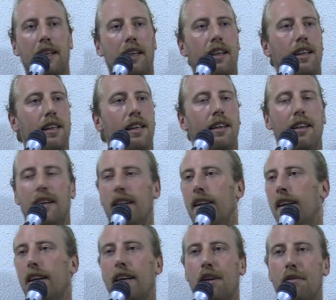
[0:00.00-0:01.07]
here.
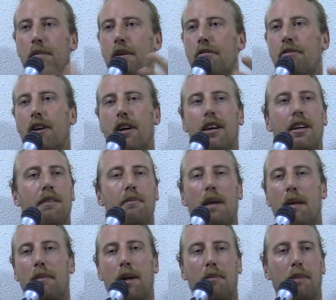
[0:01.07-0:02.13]
It'd be fun,
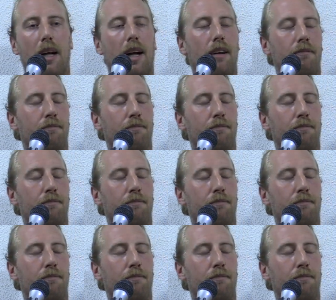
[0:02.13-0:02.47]
blah, blah, blah.